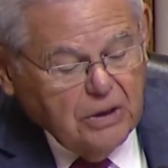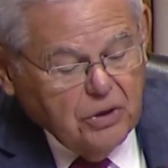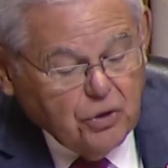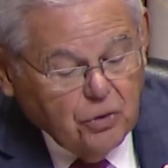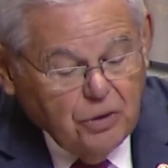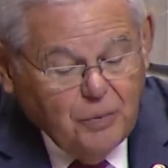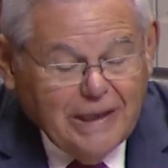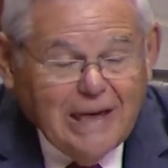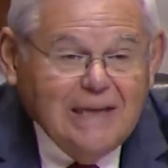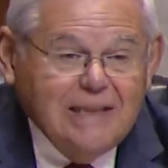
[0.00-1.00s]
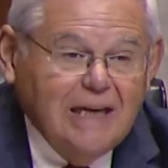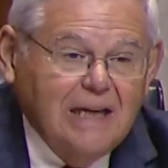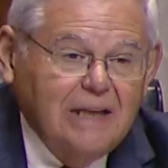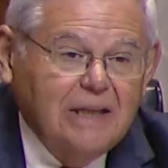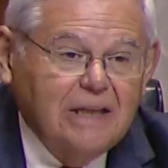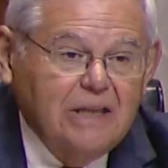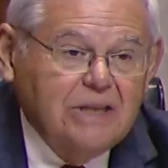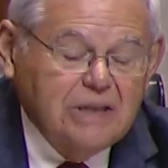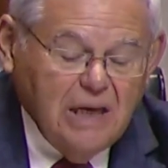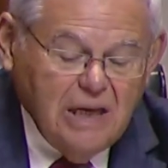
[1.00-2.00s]
Surely we can't take anything
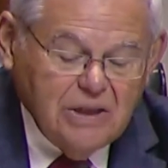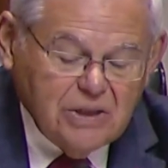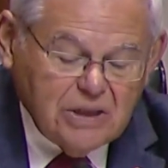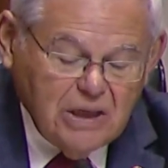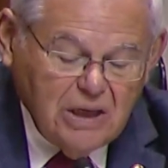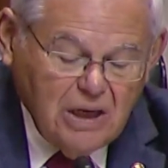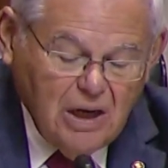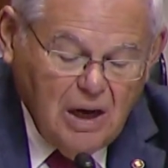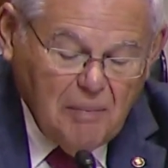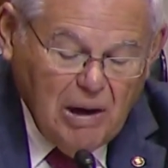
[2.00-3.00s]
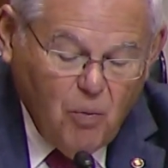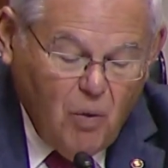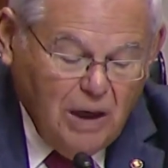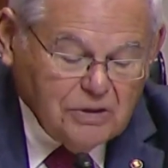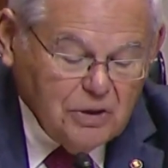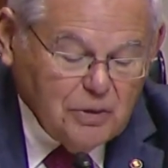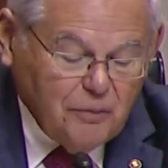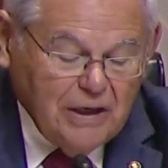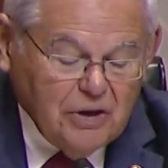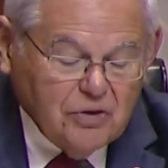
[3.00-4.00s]
he says about wanting
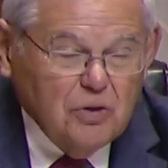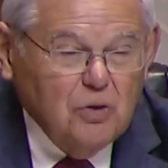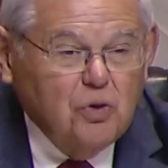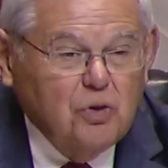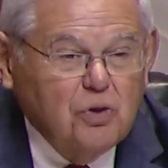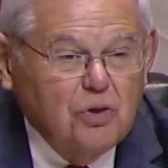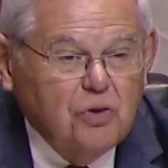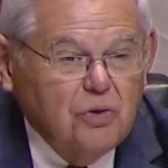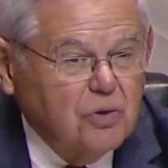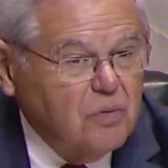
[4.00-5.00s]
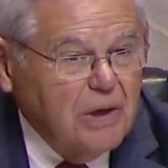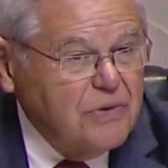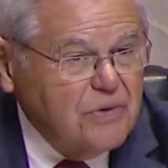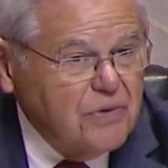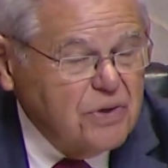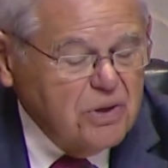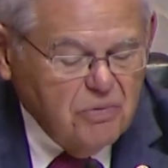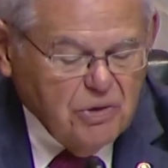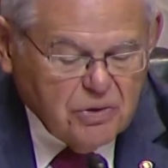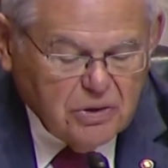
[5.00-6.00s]
to find a solution to the crisis
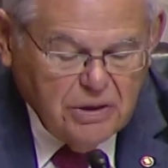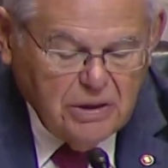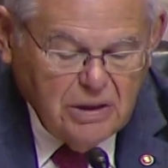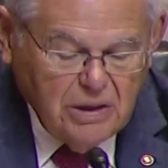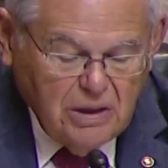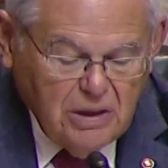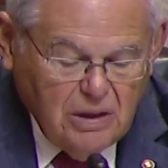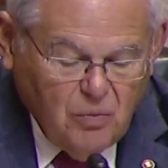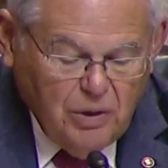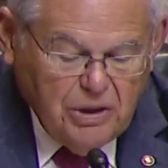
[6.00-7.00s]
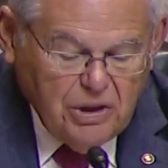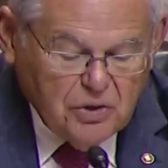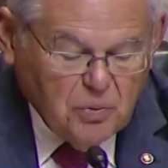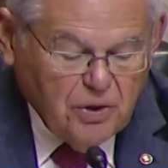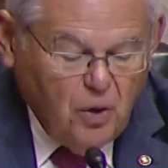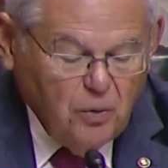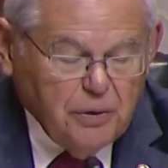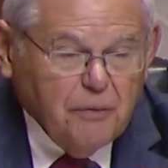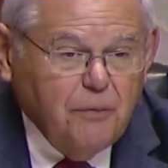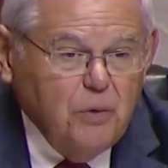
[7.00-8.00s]
seriously when he is
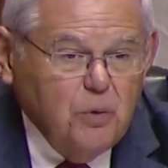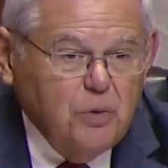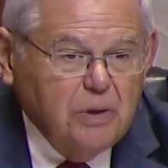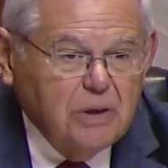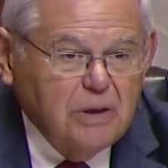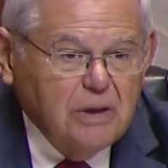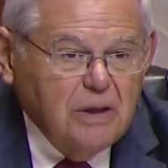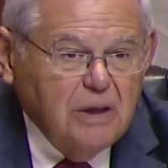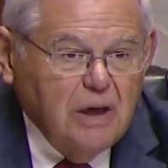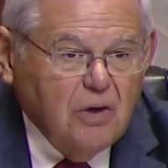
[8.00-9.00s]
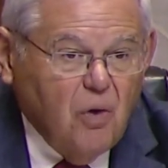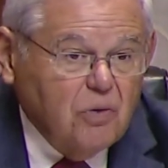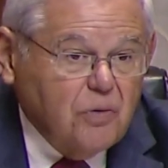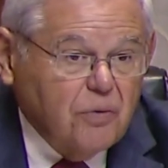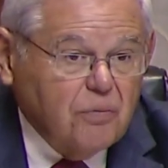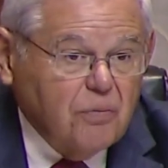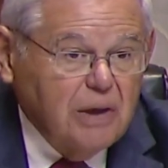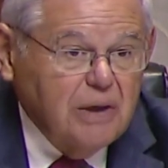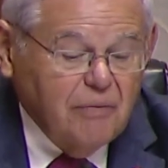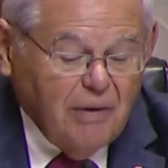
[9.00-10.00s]
withholding food and also
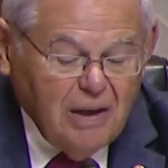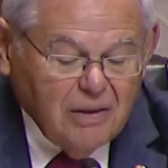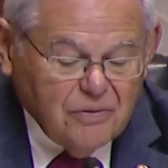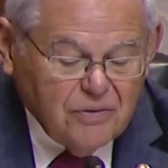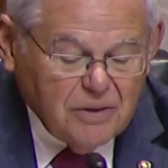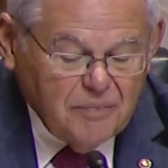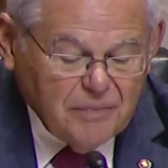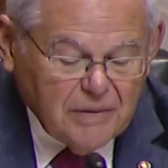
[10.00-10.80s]
threatening violence.